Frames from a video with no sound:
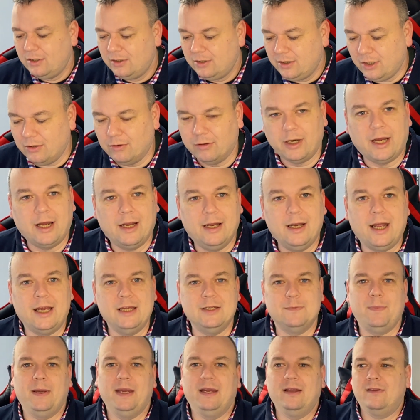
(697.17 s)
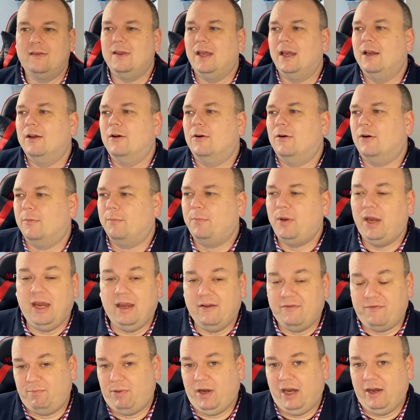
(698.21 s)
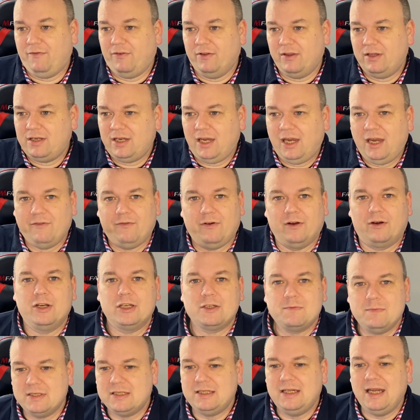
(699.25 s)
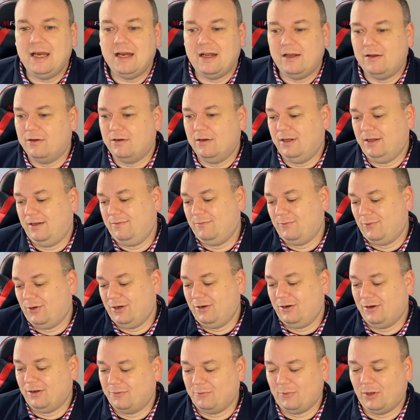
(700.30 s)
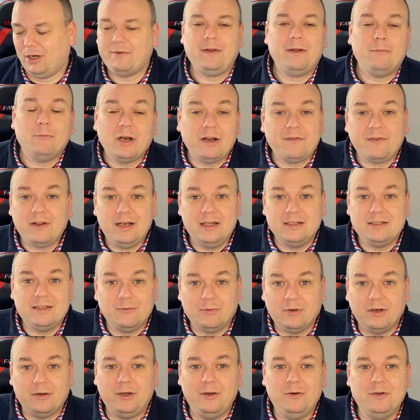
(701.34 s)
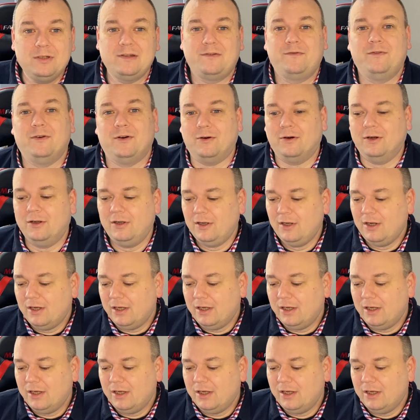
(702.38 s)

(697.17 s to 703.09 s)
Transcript: you know, like a nice big thing, or pay for the day for Christmas dinner or whatnot, whatever it is you want to use it for.